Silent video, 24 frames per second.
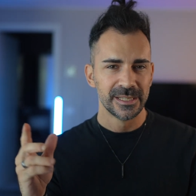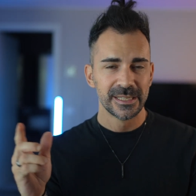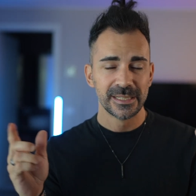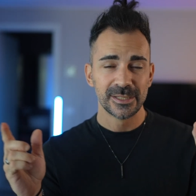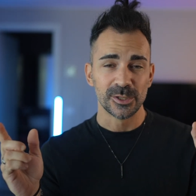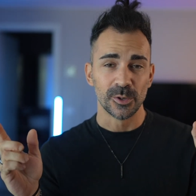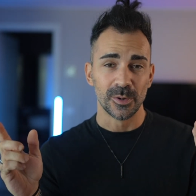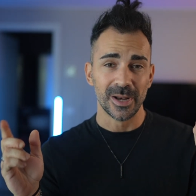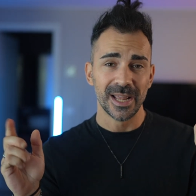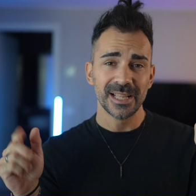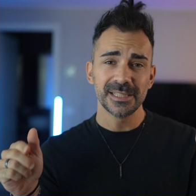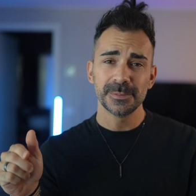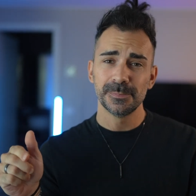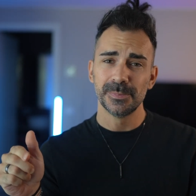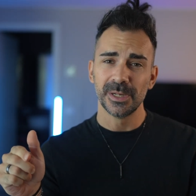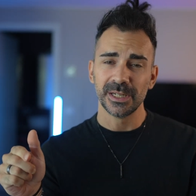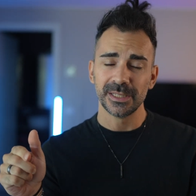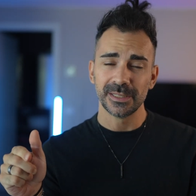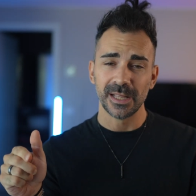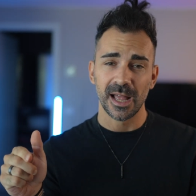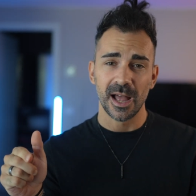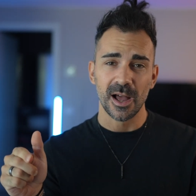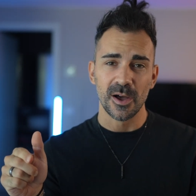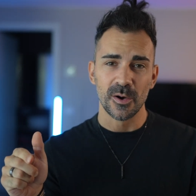So let's
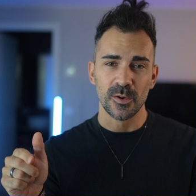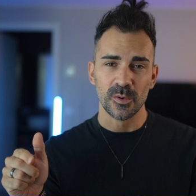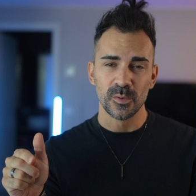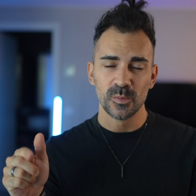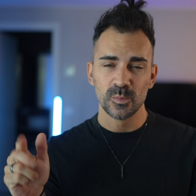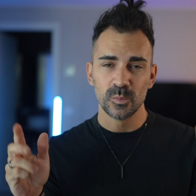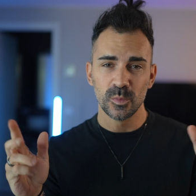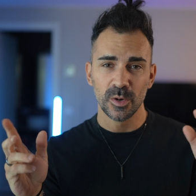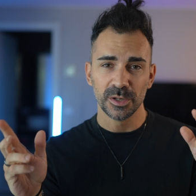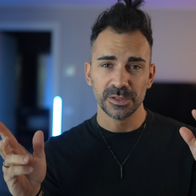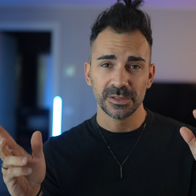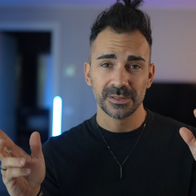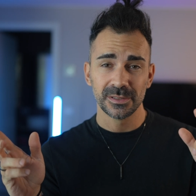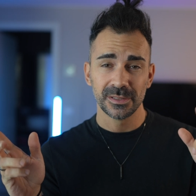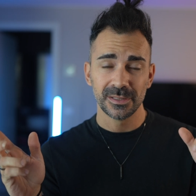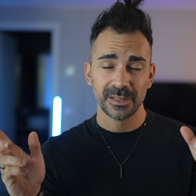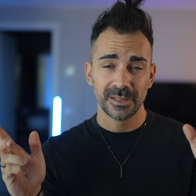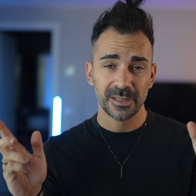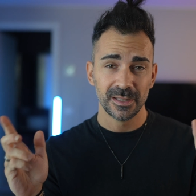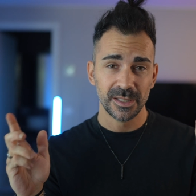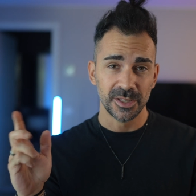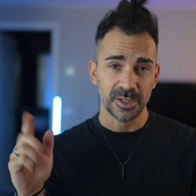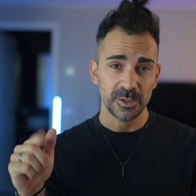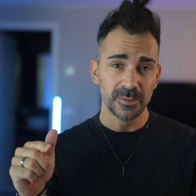break down what
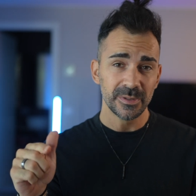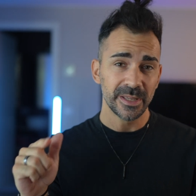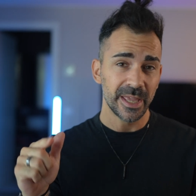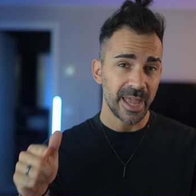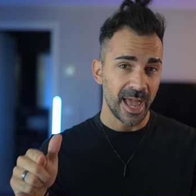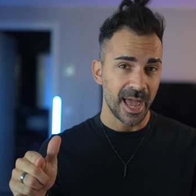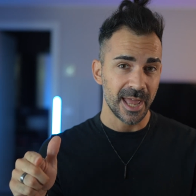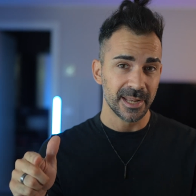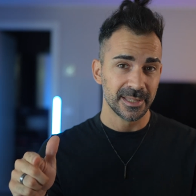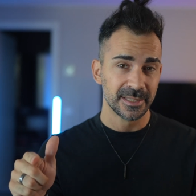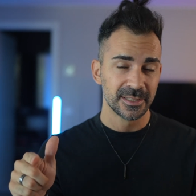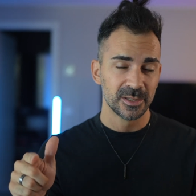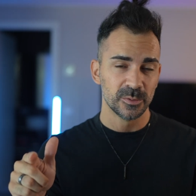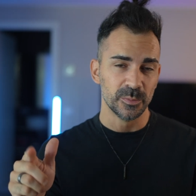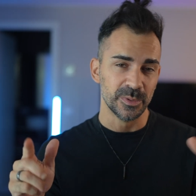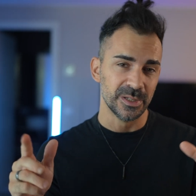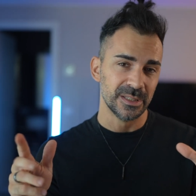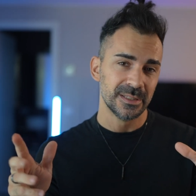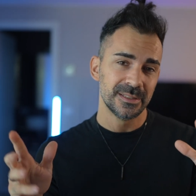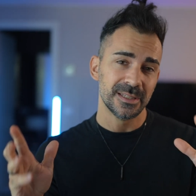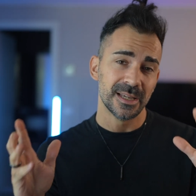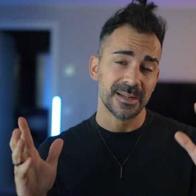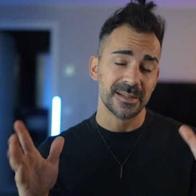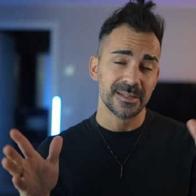you get
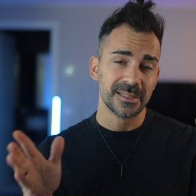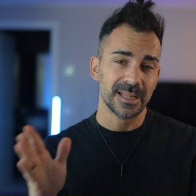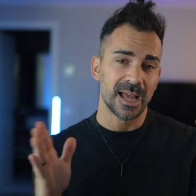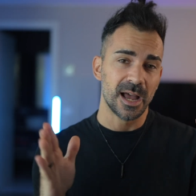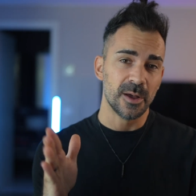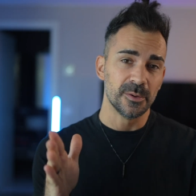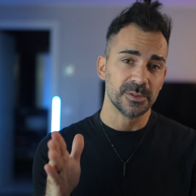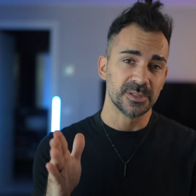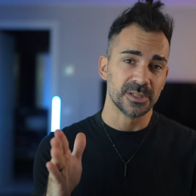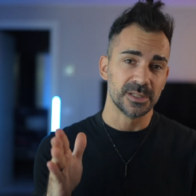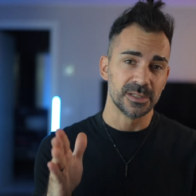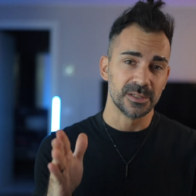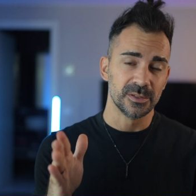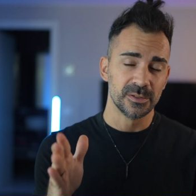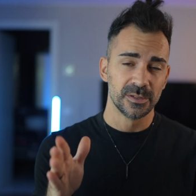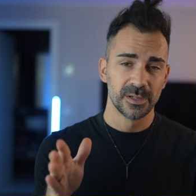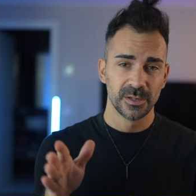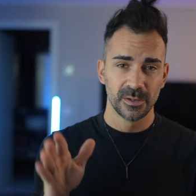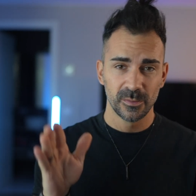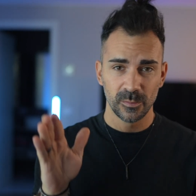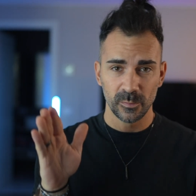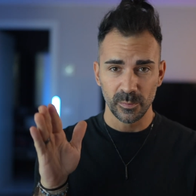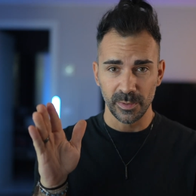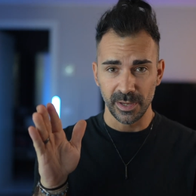with 10,000
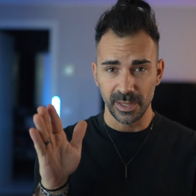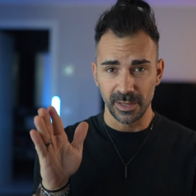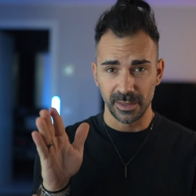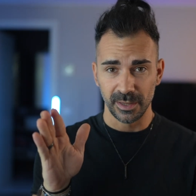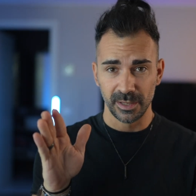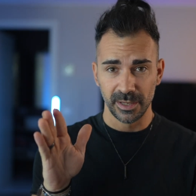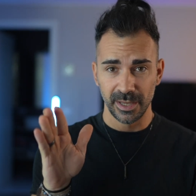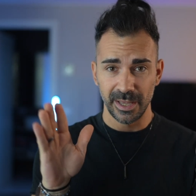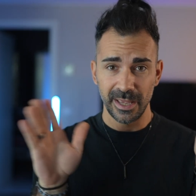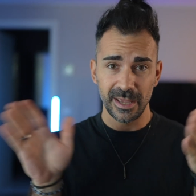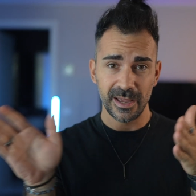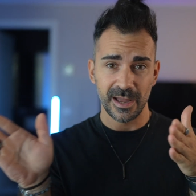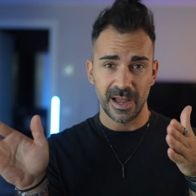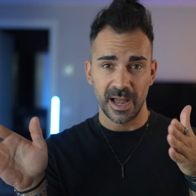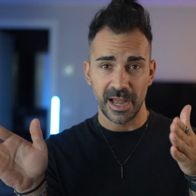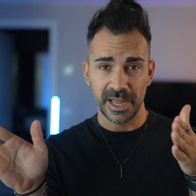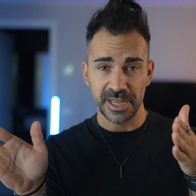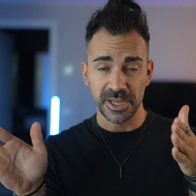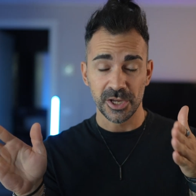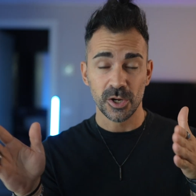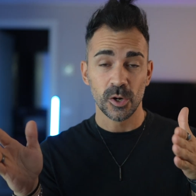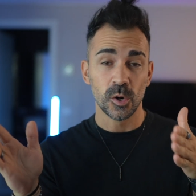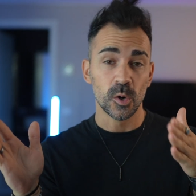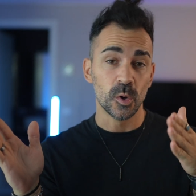with
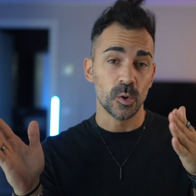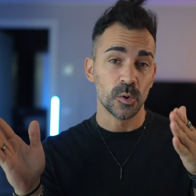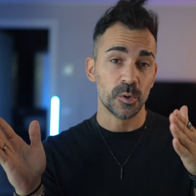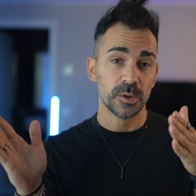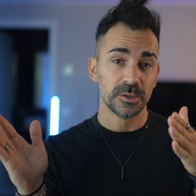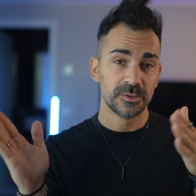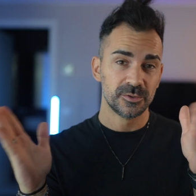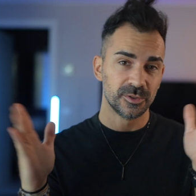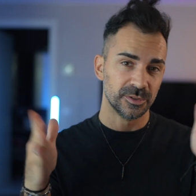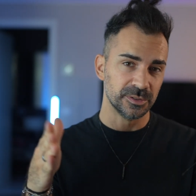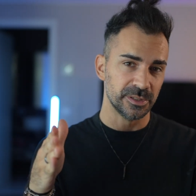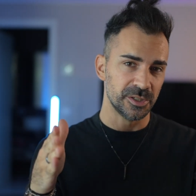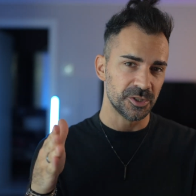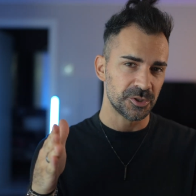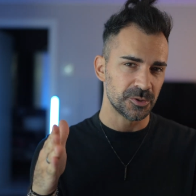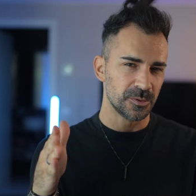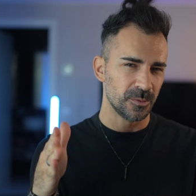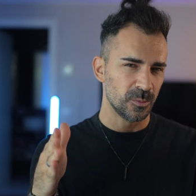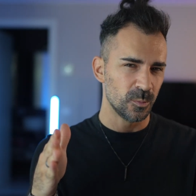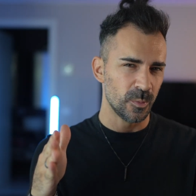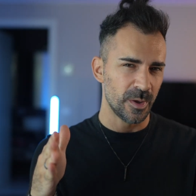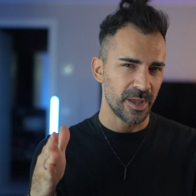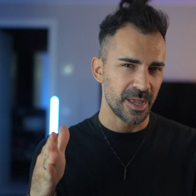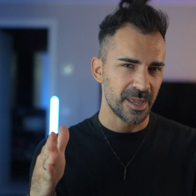AI or
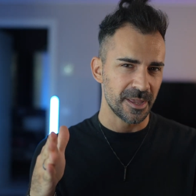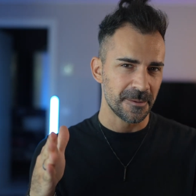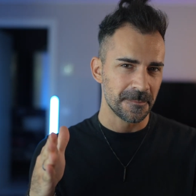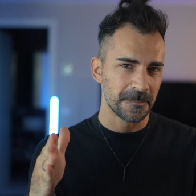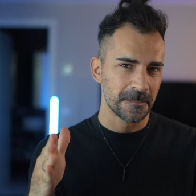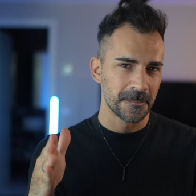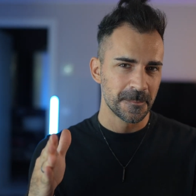traditional way.